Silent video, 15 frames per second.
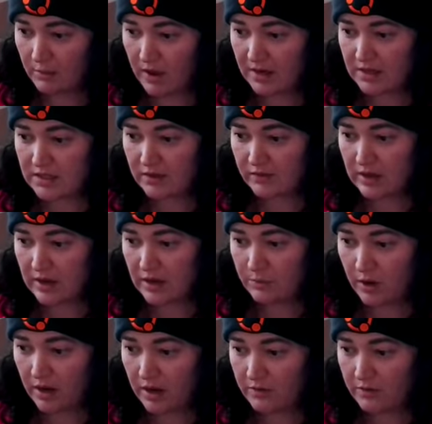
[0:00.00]
activity,
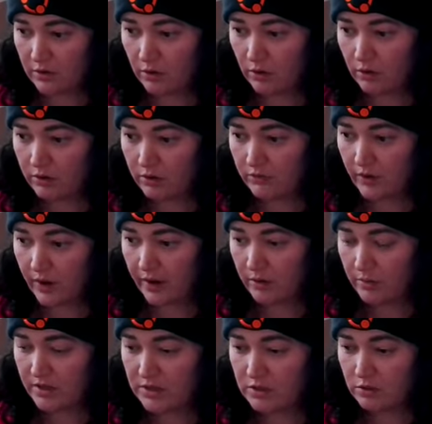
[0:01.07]
behavioral, or
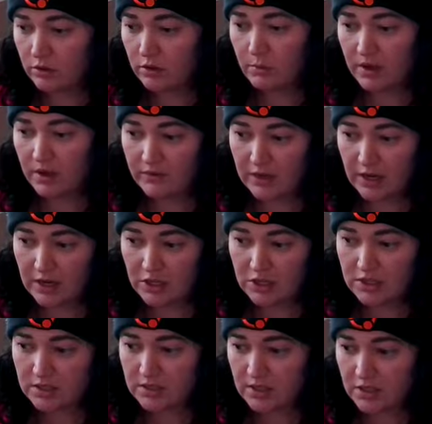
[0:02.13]
environmental
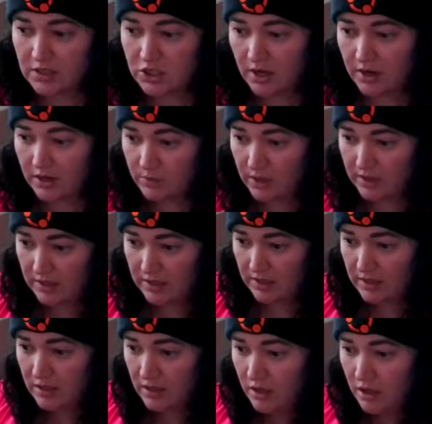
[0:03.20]
modifications that the child may
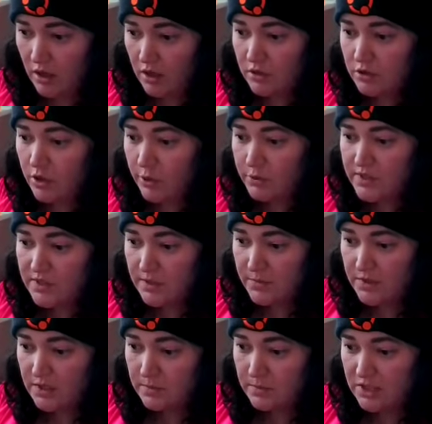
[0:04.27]
need, known
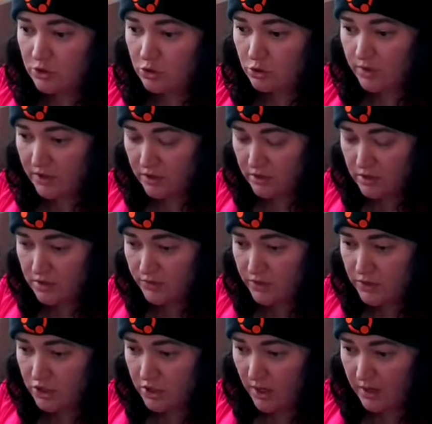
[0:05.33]
symptoms and triggers for
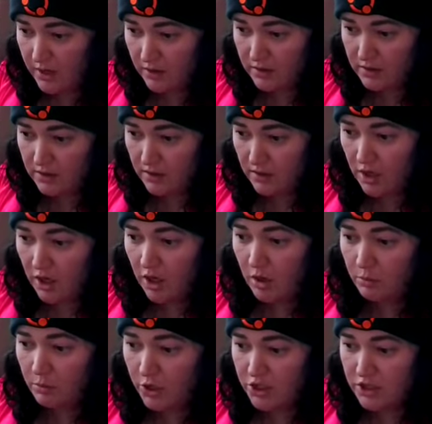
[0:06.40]
the child,
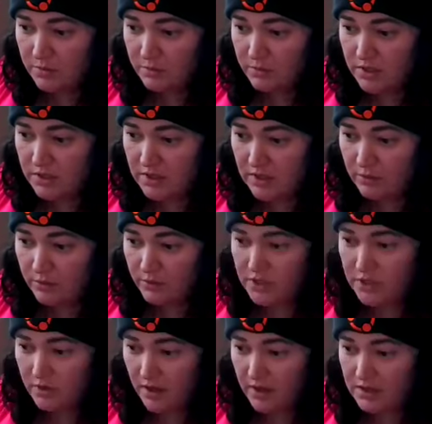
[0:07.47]
emergency
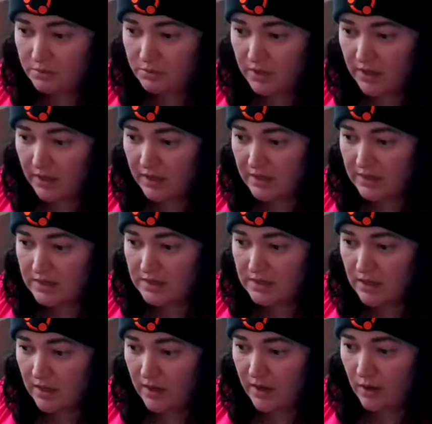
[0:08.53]
response plans,
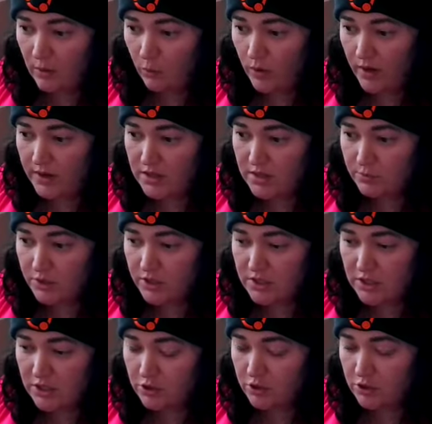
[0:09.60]
and what
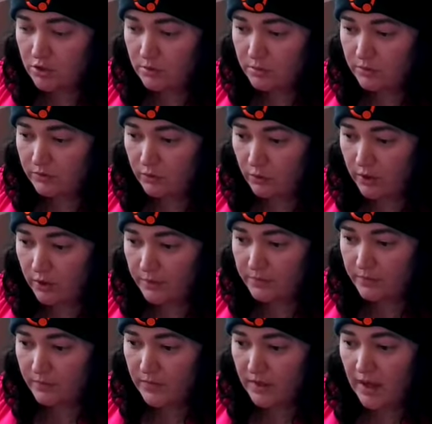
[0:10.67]
procedure to
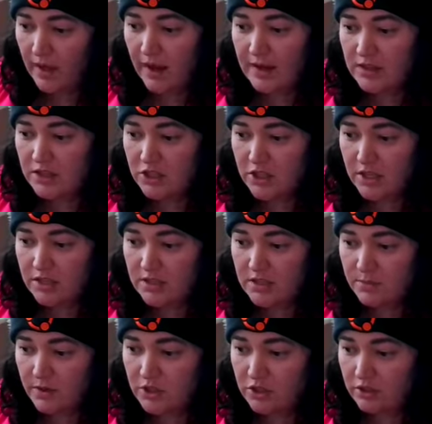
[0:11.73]
perform, and suggested
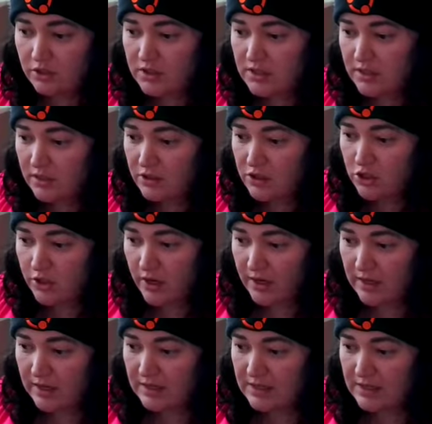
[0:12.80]
special skills
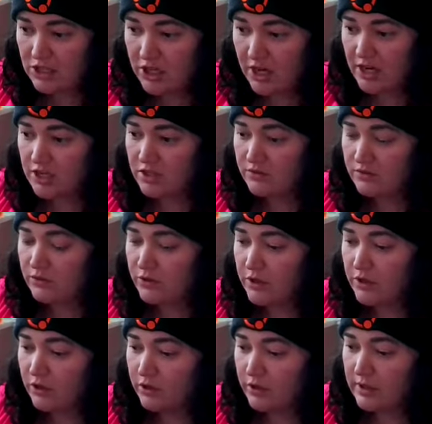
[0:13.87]
training and education for the
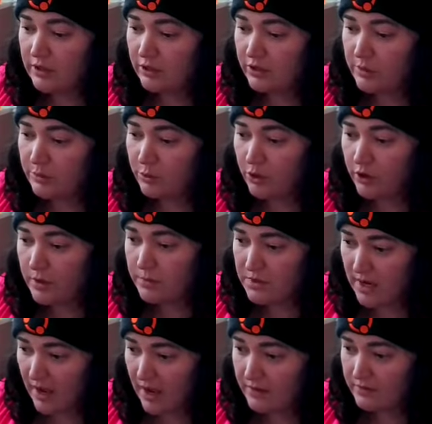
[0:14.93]
early learning program
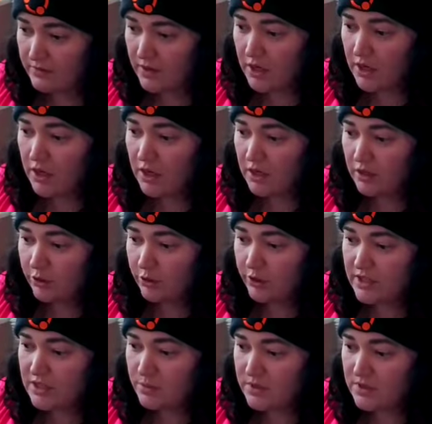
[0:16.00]
staff,
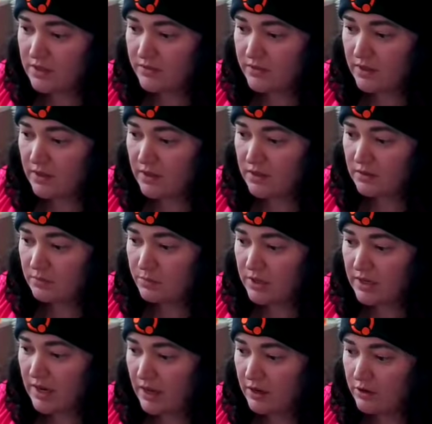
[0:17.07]
including specific
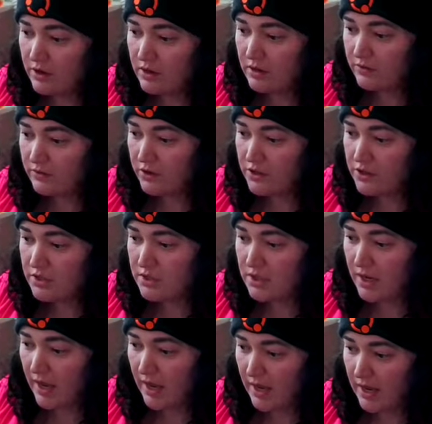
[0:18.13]
pediatric first
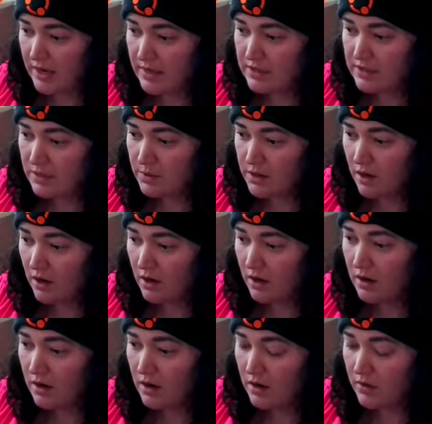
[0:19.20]
aid and
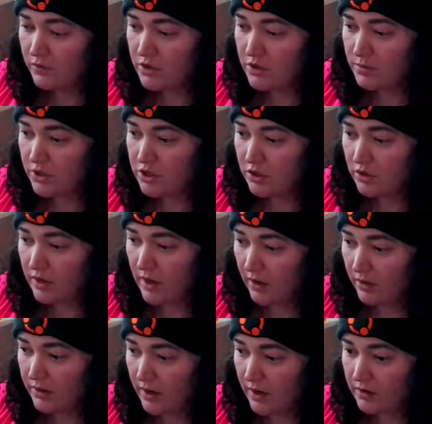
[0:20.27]
CPR for special
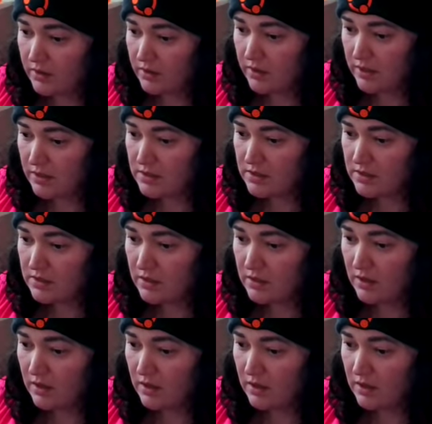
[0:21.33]
healthcare needs.